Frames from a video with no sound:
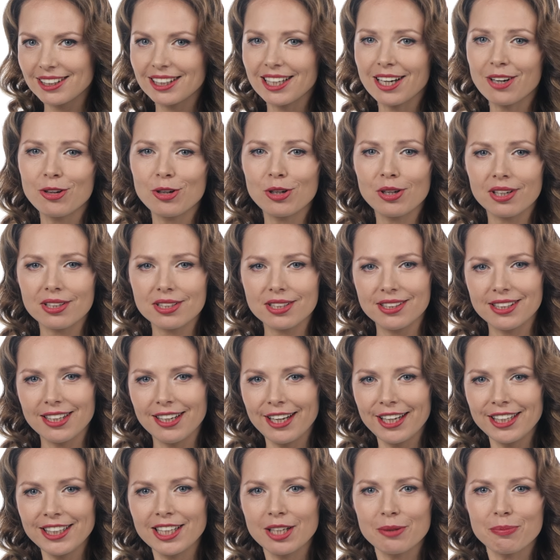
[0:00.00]
This
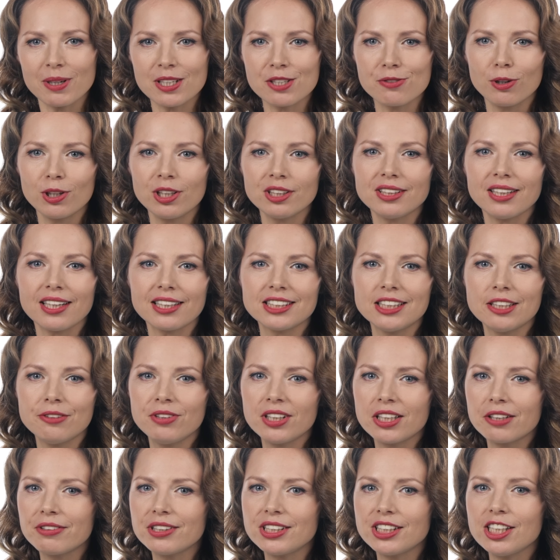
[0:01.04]
separation will require you to
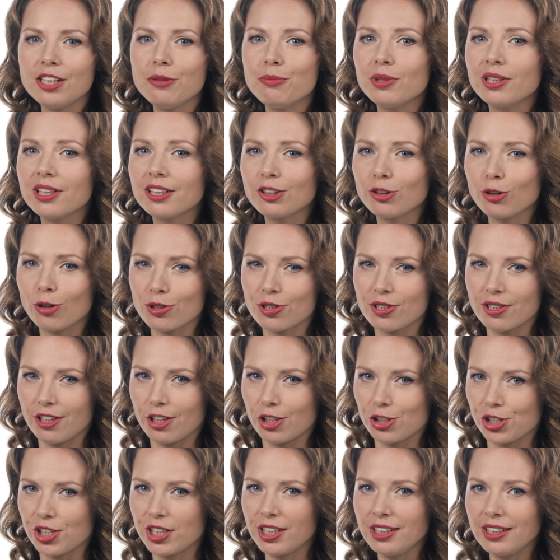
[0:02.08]
activate the particular
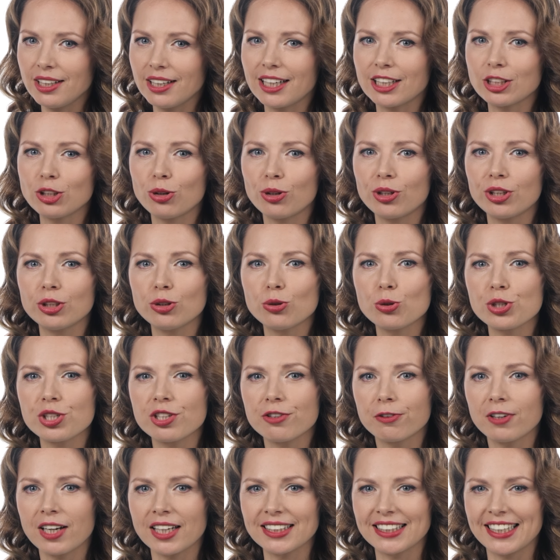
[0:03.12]
consumable that you might
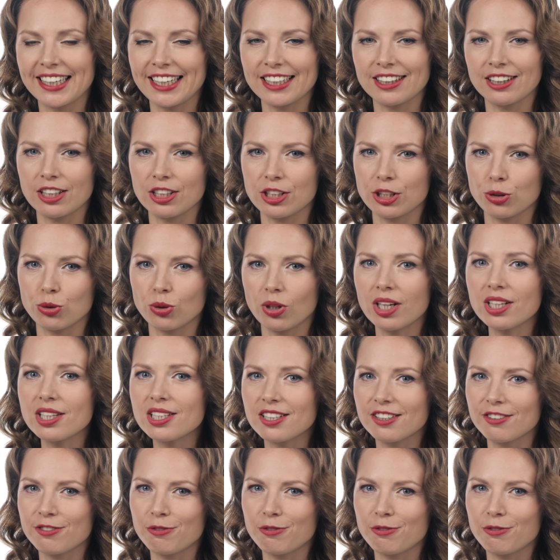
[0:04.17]
need in a specific battle